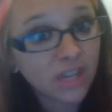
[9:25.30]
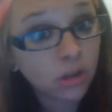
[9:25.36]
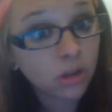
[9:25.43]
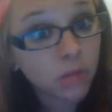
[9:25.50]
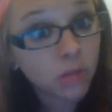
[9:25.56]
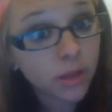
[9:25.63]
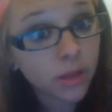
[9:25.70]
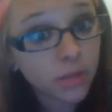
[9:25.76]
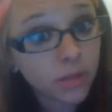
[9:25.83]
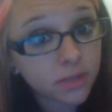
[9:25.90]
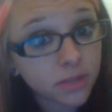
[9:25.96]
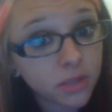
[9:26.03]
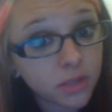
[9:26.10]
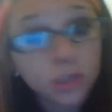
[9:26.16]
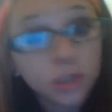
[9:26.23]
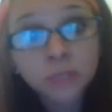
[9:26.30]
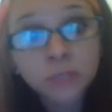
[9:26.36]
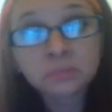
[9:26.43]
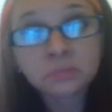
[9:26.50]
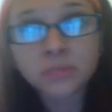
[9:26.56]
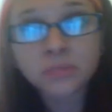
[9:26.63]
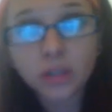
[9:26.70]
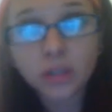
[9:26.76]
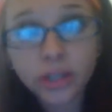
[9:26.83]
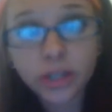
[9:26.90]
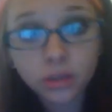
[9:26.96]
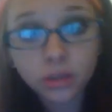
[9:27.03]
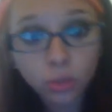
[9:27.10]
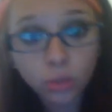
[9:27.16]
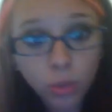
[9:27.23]
Man, that makes me,
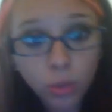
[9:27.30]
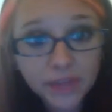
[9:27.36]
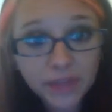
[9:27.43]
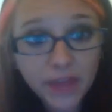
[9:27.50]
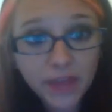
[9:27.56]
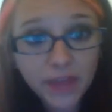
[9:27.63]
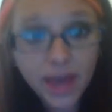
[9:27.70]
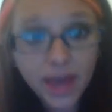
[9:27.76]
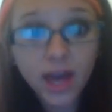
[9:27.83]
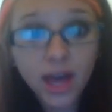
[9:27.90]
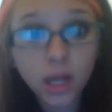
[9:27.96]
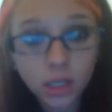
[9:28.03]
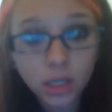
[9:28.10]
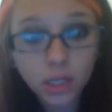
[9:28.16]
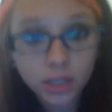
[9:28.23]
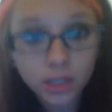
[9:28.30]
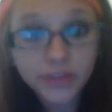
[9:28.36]
what the hell?